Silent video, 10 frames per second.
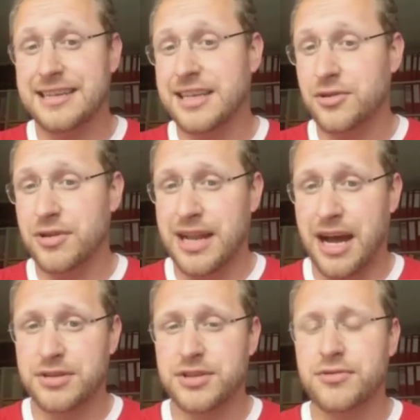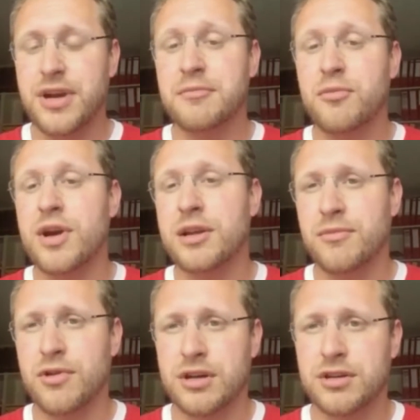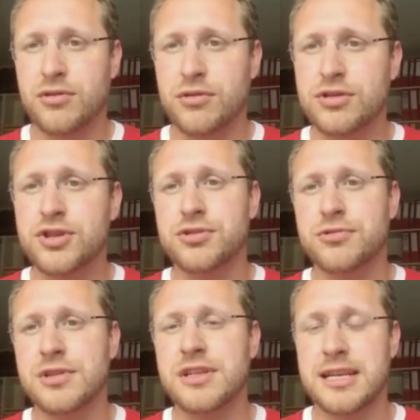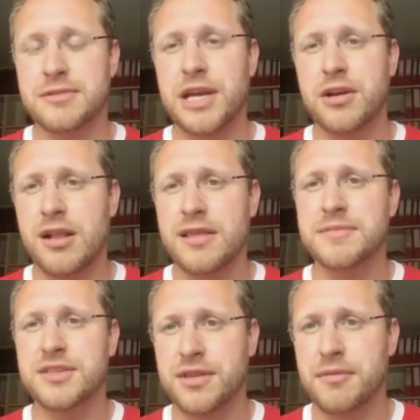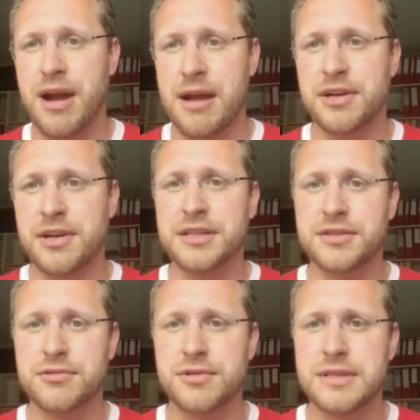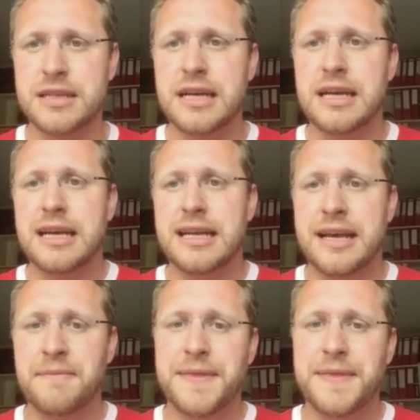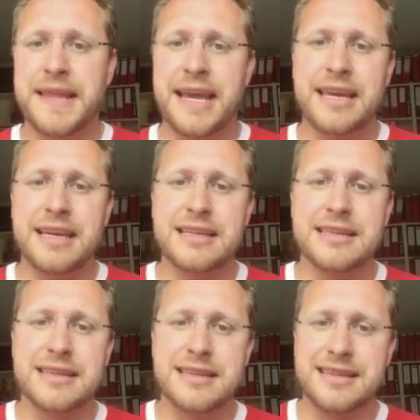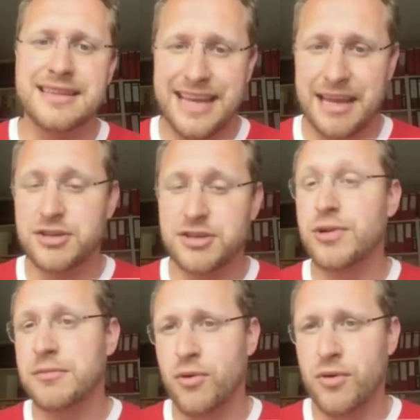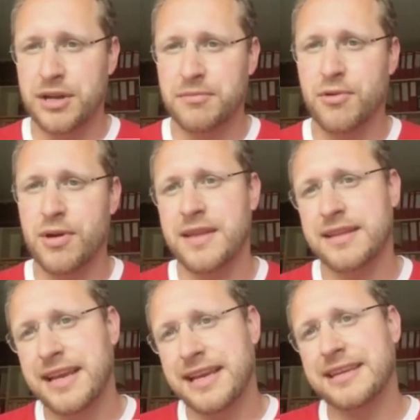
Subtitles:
you're allowed to, and more Grundschulen, as we call them, so the primary schools, they do it more and more, that they